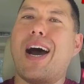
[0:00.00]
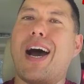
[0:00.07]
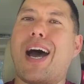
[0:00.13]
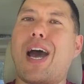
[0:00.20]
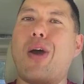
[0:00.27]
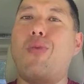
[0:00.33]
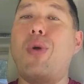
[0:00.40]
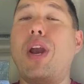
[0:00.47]

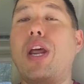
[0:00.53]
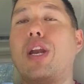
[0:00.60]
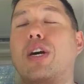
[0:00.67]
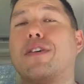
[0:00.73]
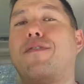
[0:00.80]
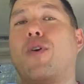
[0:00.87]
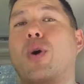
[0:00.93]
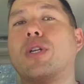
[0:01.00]
I really
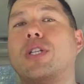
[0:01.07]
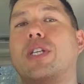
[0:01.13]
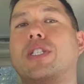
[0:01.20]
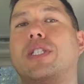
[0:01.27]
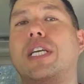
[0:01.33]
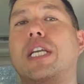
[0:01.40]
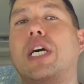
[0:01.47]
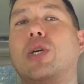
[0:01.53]
look forward to this
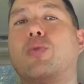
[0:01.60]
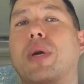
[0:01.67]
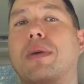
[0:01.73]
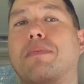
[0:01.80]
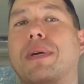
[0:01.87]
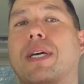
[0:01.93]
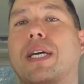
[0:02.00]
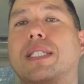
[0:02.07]
deload
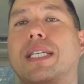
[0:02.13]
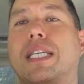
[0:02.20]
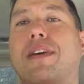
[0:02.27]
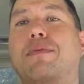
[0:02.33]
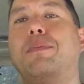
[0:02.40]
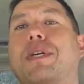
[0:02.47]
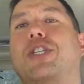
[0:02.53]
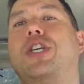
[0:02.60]
week because it
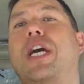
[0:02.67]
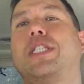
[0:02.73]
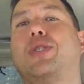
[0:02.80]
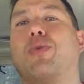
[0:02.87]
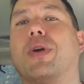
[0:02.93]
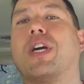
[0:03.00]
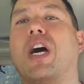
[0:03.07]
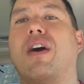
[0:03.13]
gives me a chance
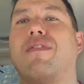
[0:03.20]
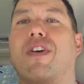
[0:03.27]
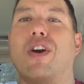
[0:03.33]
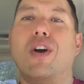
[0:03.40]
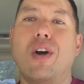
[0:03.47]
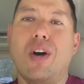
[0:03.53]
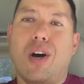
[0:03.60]
to recover.